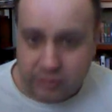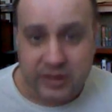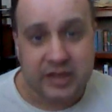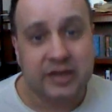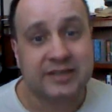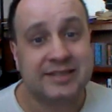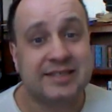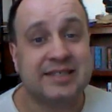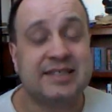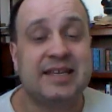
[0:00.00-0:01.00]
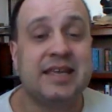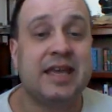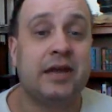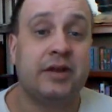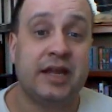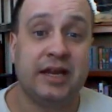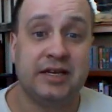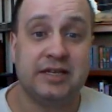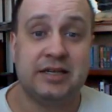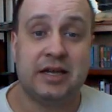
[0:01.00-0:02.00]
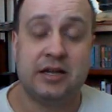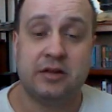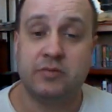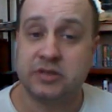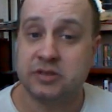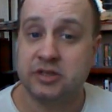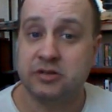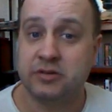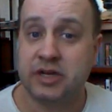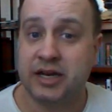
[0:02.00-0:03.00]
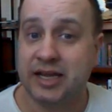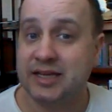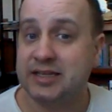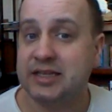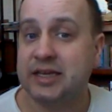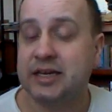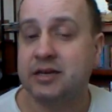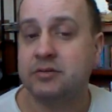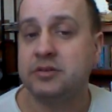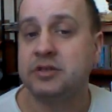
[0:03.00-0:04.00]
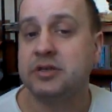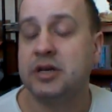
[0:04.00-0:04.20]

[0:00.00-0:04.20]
doing it on 16 count Aida. I was going to do it on 18 count,